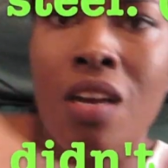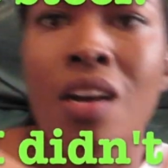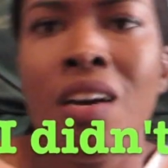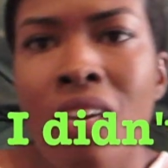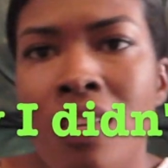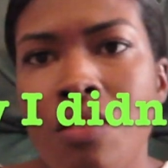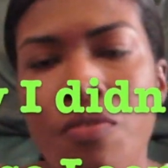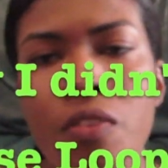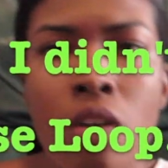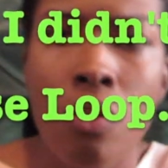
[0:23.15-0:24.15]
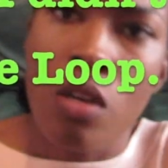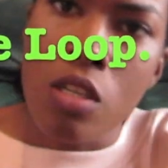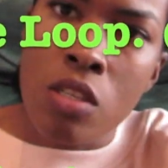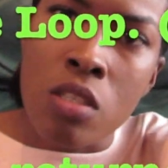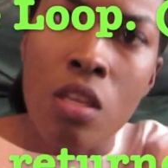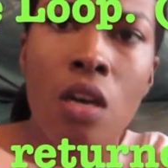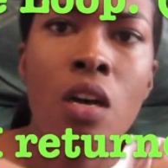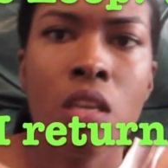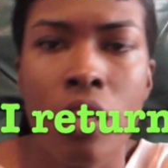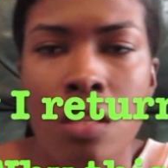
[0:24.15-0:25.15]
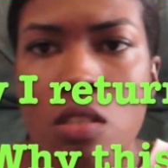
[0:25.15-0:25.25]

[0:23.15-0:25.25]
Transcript: stuck on your phone, stuck in your